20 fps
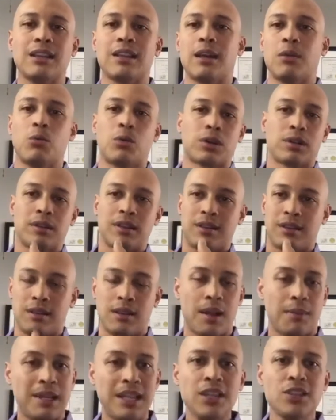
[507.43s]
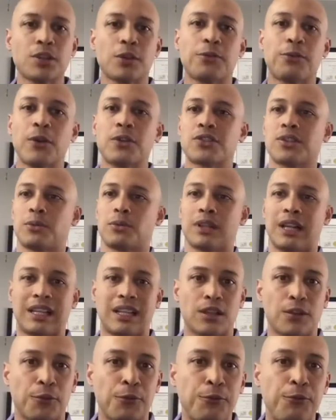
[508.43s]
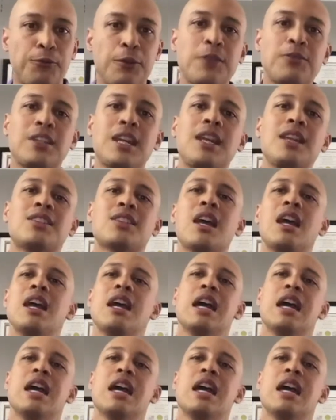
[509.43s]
these are folks that were like in their 50s,